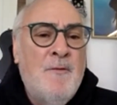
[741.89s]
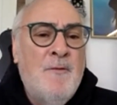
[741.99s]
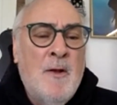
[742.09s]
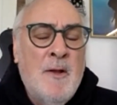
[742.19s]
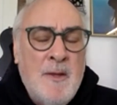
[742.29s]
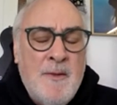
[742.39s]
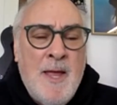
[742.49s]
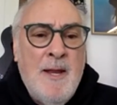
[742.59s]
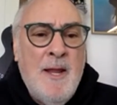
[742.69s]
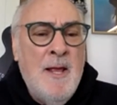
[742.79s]

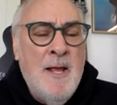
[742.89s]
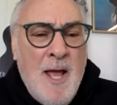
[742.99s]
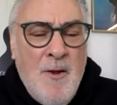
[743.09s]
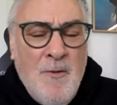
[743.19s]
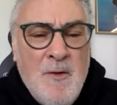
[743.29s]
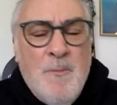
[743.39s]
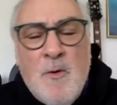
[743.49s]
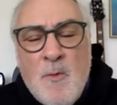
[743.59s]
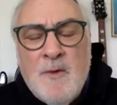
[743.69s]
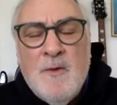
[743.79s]
And I'd also
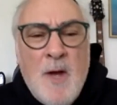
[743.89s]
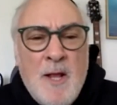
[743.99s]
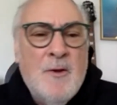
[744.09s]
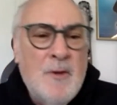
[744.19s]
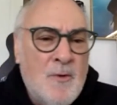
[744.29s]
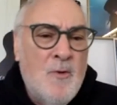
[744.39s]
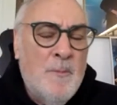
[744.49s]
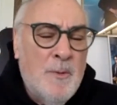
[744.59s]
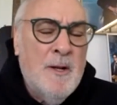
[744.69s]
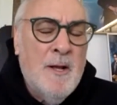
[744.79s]
book once in a while a good
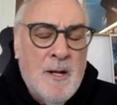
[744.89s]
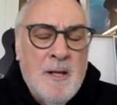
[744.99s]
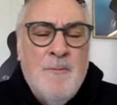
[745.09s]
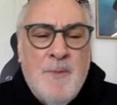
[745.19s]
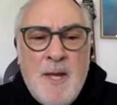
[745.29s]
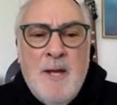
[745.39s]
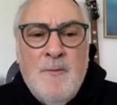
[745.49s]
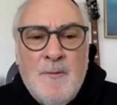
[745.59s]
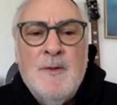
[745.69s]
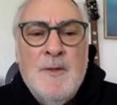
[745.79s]
corporate club date,
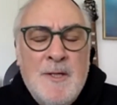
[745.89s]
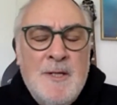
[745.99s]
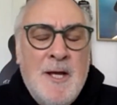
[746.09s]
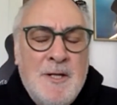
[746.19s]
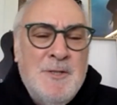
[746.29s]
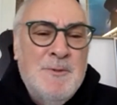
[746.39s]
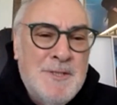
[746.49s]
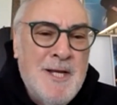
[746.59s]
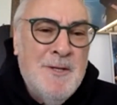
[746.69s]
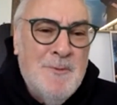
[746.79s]
or a Jewish
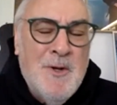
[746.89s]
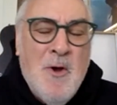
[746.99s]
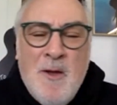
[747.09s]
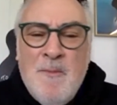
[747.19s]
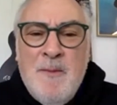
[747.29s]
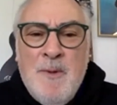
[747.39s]
center would call me.